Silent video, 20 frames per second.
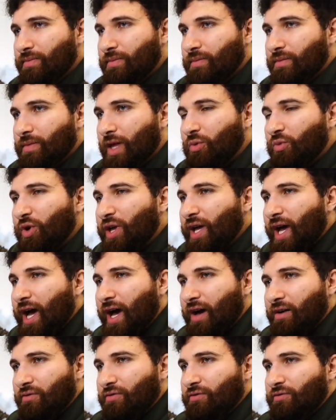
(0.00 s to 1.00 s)
than we
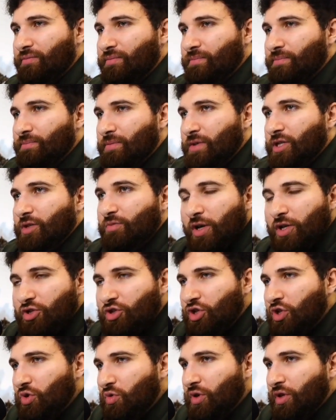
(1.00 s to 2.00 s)
have,
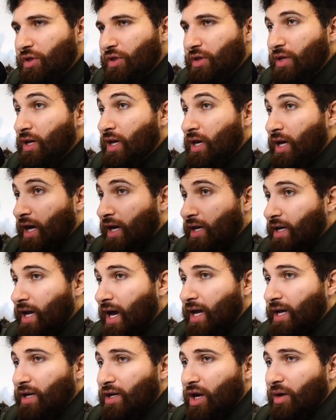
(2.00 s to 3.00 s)
especially with,
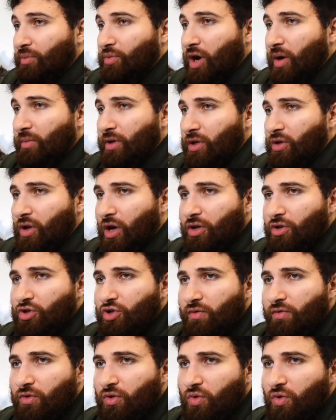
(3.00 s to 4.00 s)
again, an upcoming launch
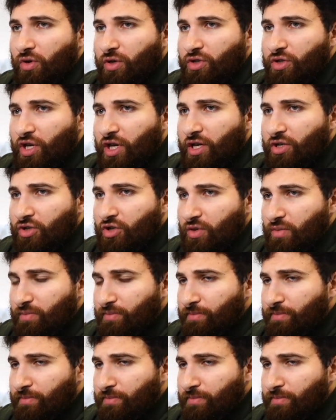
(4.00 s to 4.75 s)
of an organization.